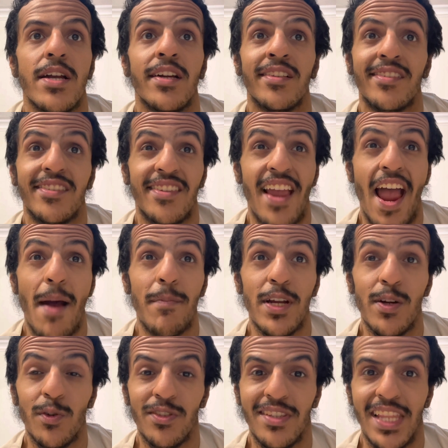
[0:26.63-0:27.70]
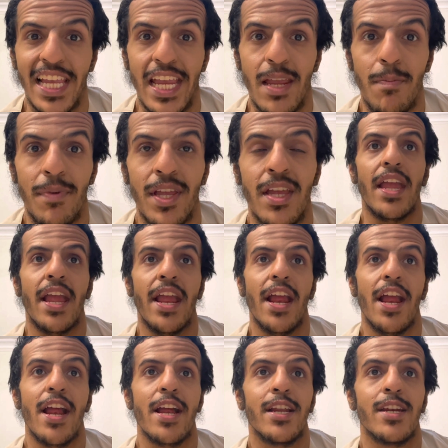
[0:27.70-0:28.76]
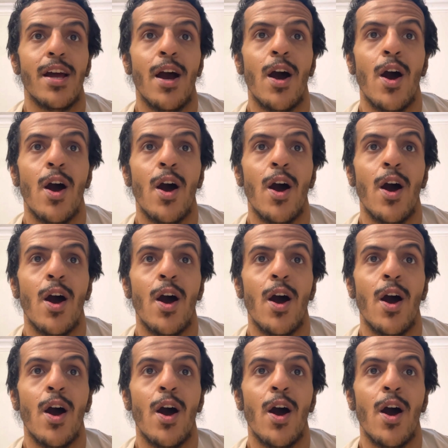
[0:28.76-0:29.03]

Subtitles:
it's time to go sleep. And